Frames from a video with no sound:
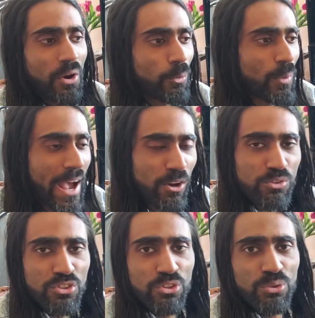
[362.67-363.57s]

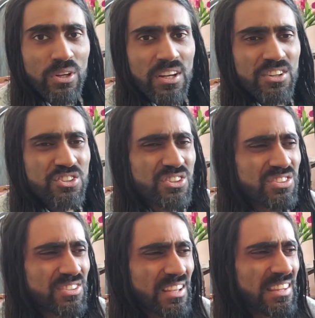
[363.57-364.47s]
around you.
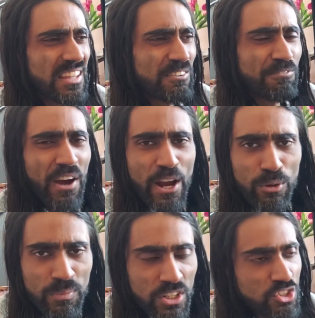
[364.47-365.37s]
Just in the
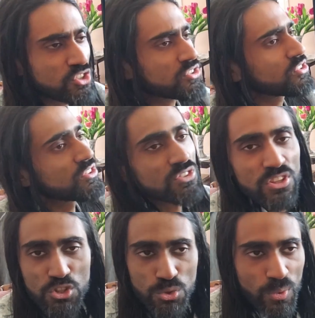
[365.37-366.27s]
environment, just in
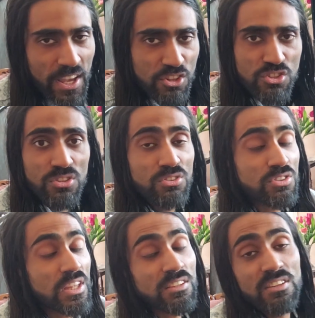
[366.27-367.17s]
situations,
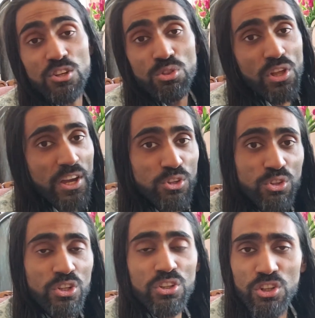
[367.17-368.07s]
things that you thought you
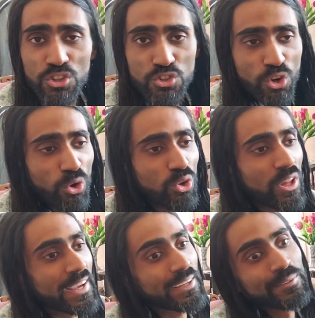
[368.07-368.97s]
couldn't control,
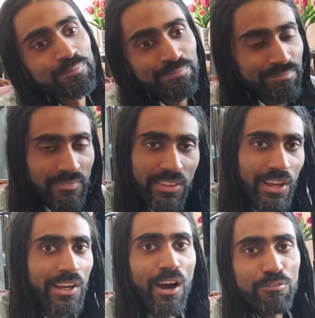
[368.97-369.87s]
like
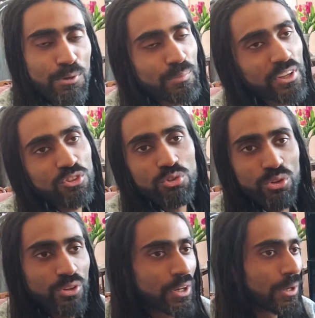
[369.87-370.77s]
the government
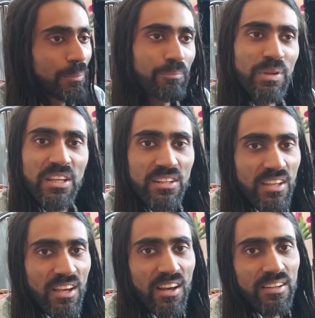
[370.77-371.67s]
or
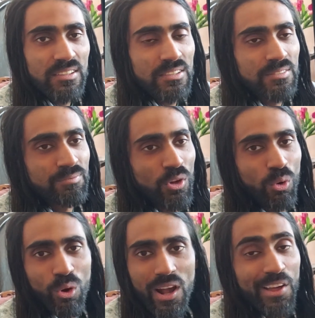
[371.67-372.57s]
media
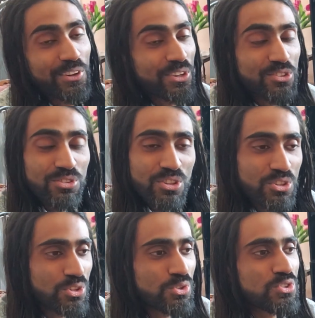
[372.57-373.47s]
or other
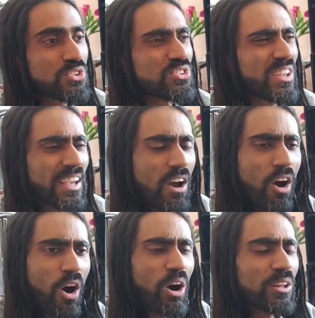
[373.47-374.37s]
institutions. Like
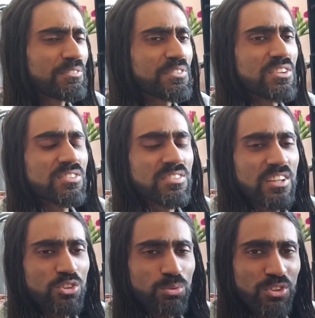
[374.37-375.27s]
all of these
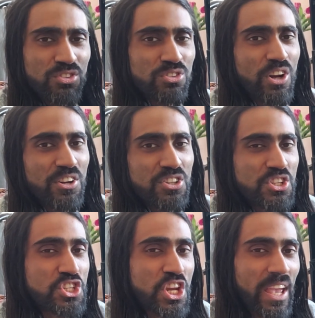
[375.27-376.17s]
things will start to
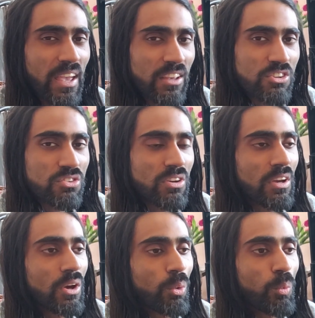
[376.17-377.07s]
change
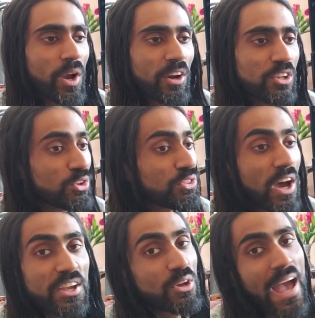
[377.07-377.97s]
where you
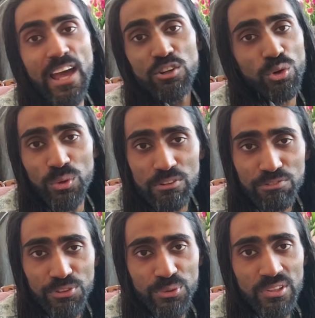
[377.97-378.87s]
thought you had no
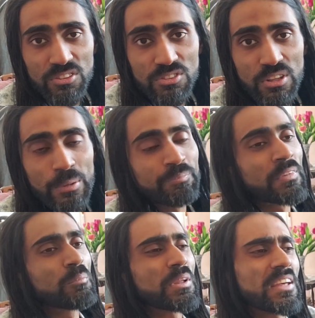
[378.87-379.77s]
influence.
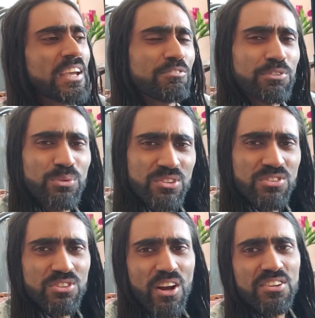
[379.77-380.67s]
But the influence
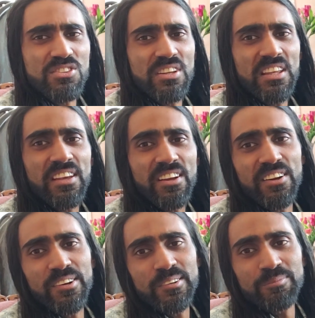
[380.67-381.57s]
starts in
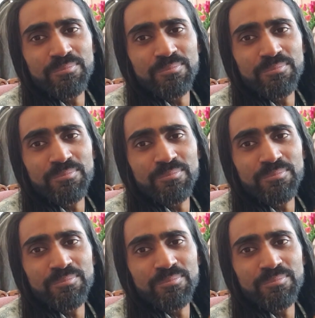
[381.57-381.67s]
here,